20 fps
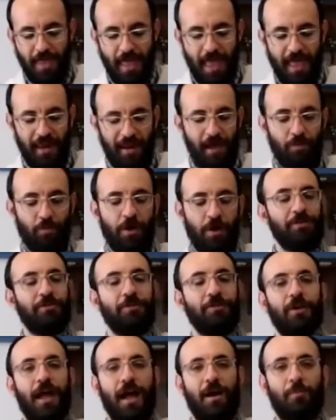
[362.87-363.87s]
And I
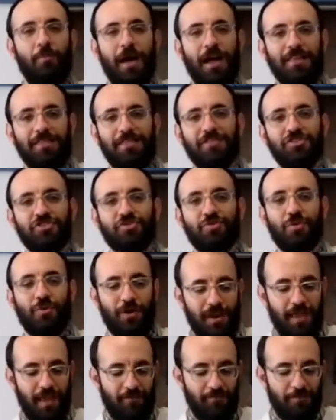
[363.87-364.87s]
wonder how might the
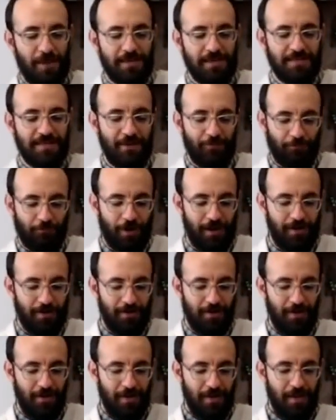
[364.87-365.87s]
story have been different
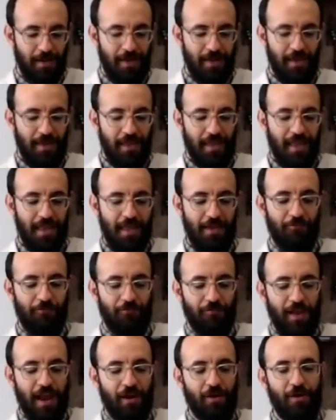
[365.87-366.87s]

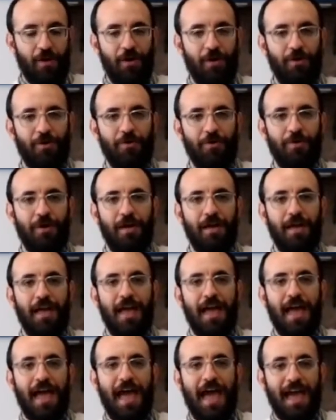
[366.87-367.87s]
if Pharaoh
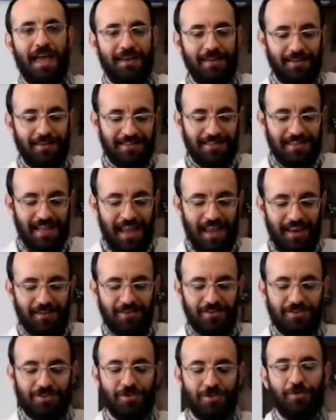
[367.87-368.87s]
had
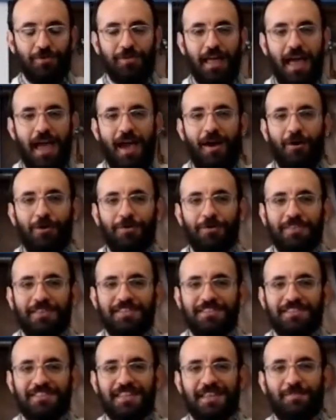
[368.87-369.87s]
deigned to allow
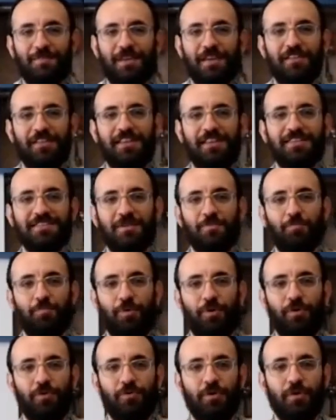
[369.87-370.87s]
this seemingly
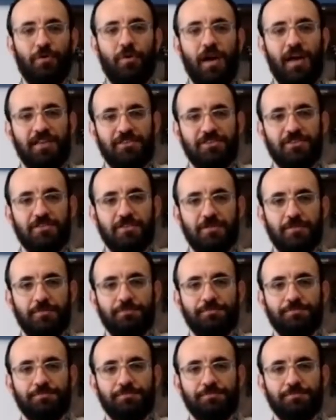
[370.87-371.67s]
simple request.